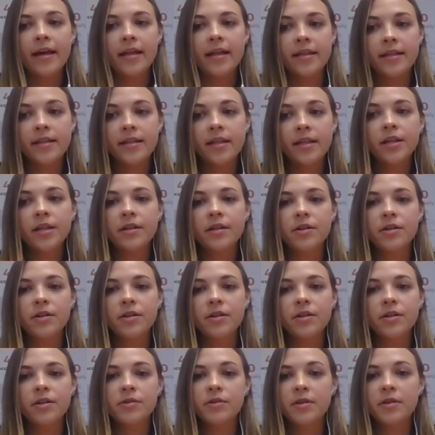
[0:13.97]
a leading
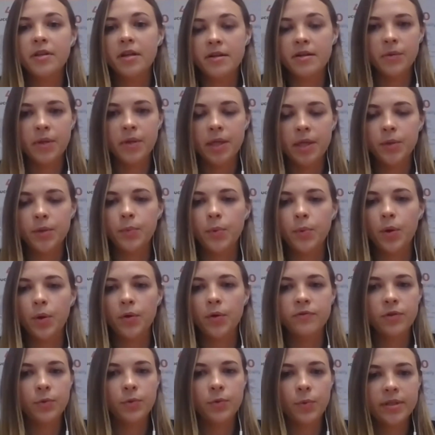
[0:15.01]
international
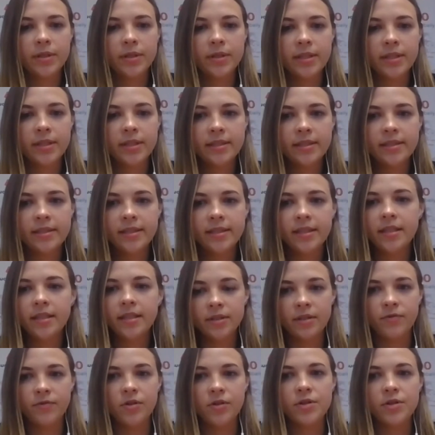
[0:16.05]
network of quality,
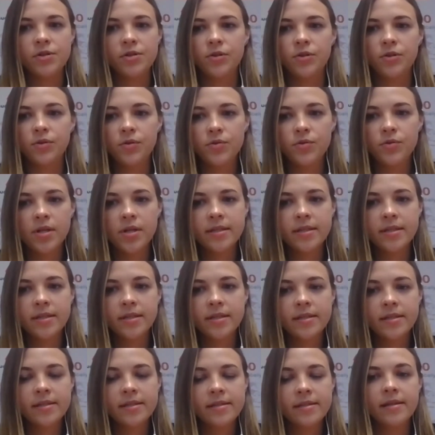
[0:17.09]
innovative
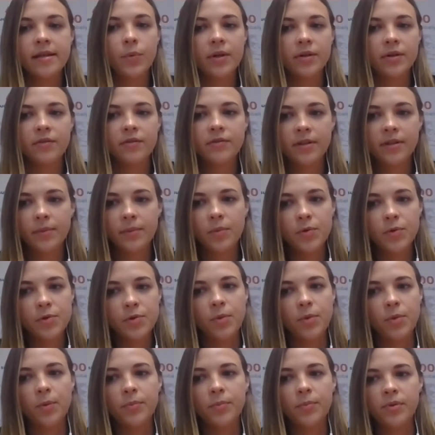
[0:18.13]
institutions, and one of the
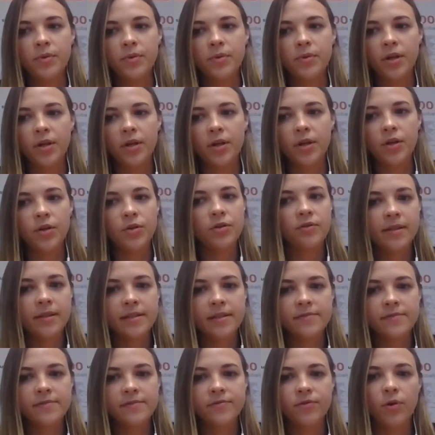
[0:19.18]
most popular
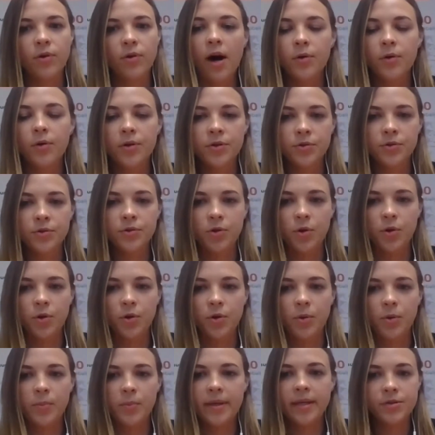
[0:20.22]
universities for our
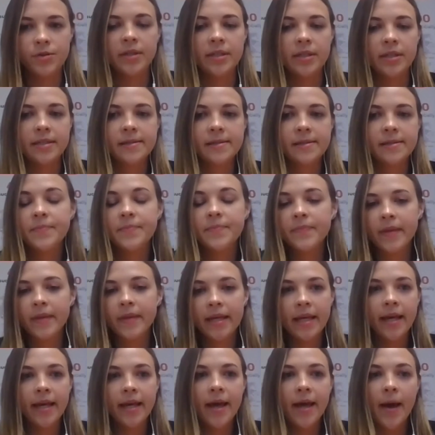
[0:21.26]
European students.
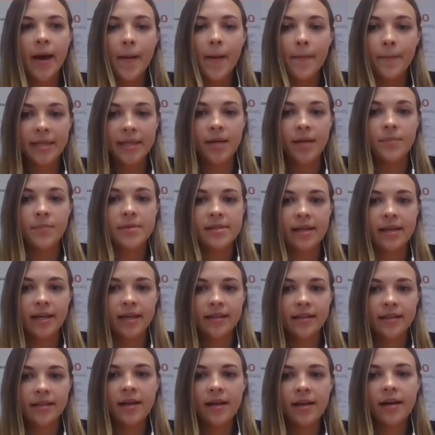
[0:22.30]
My name is
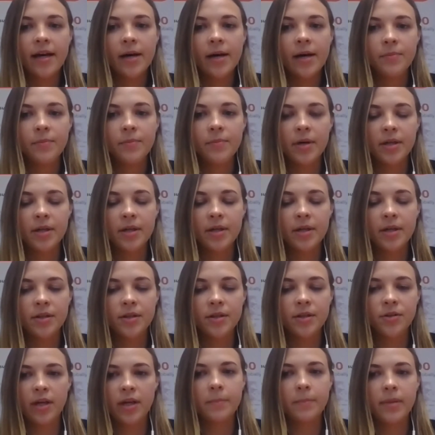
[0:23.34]
Ella. I'm an
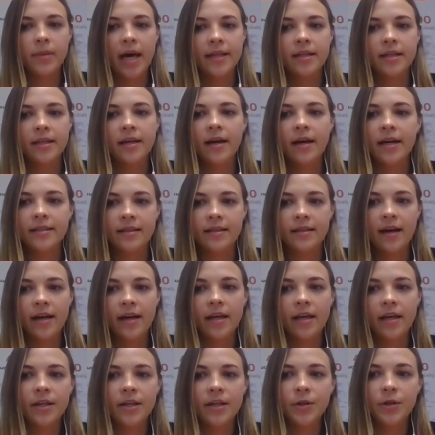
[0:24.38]
education planner at
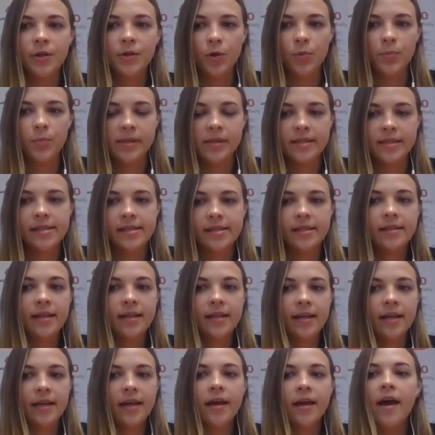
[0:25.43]
IAE Global
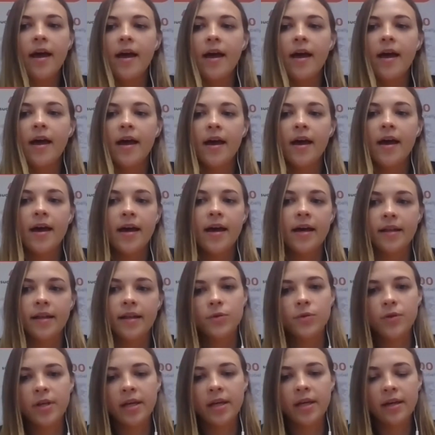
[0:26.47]
Sydney, and
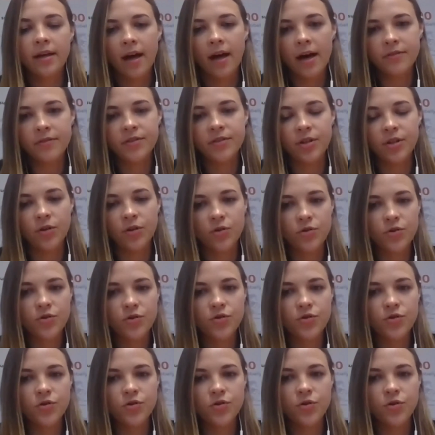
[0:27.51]
I'm looking after
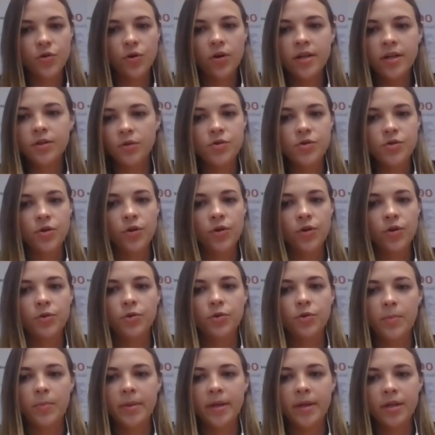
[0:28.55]
onshore and onshore
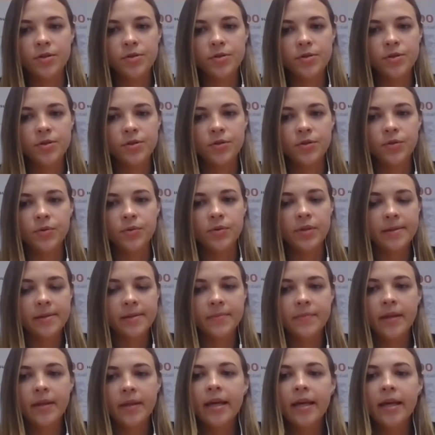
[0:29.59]
European
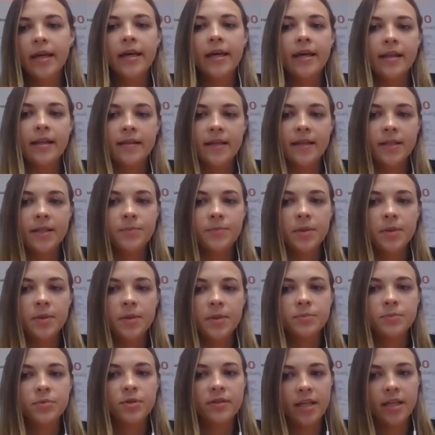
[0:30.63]
students. Let me
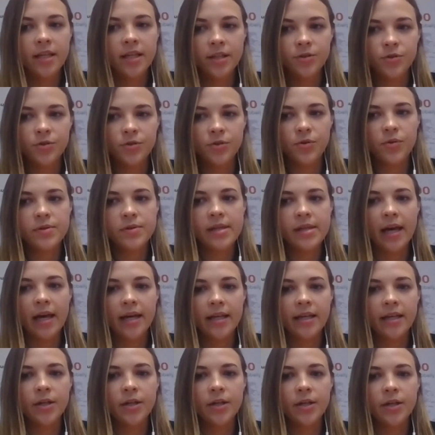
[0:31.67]
briefly introduce
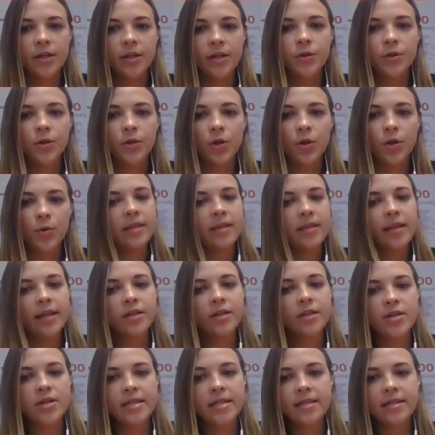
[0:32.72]
IAE Global
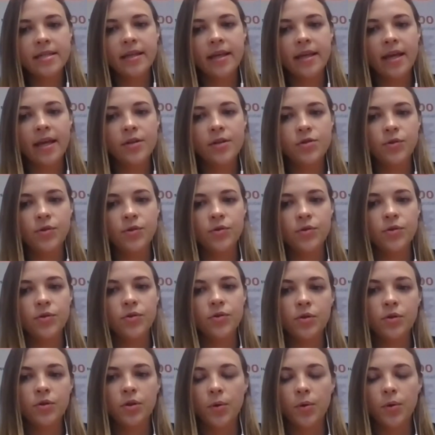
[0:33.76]
Sydney, just in case you do
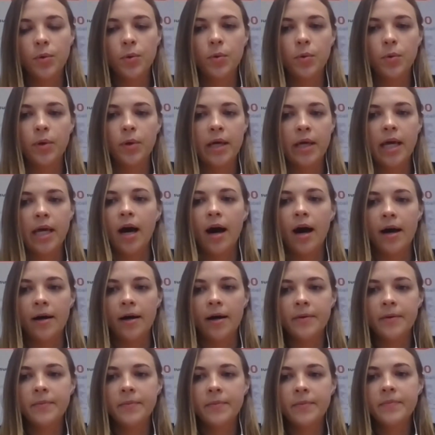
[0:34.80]
not know who we
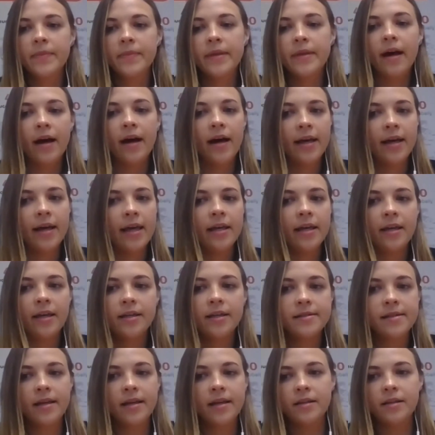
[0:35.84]
are.
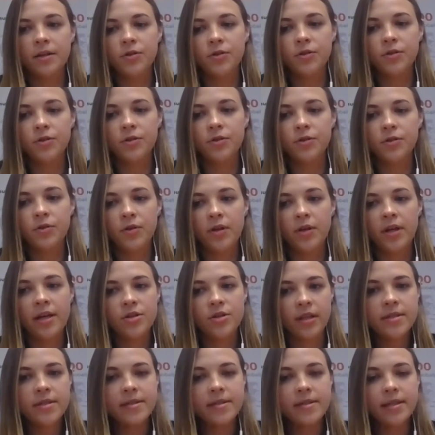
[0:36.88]
IAE is an education
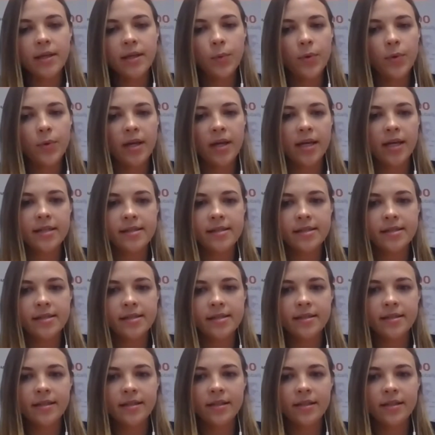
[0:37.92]
agency. We
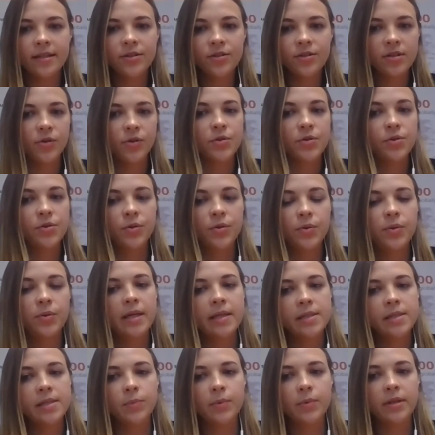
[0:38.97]
assist international
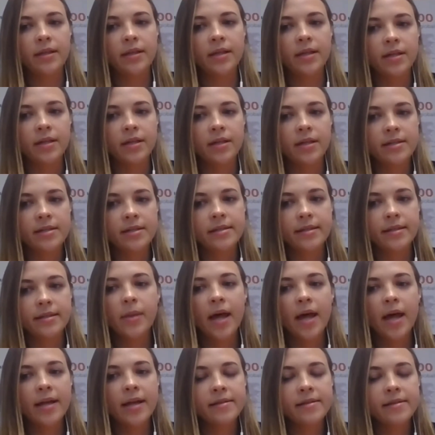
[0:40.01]
students with their study
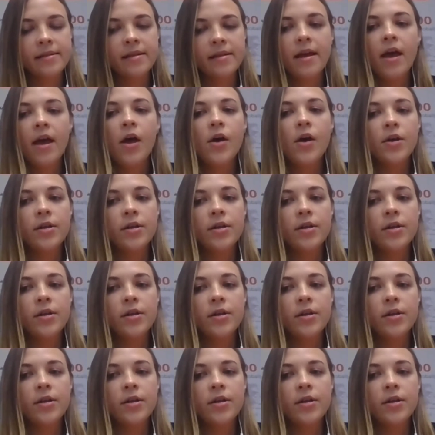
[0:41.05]
plans,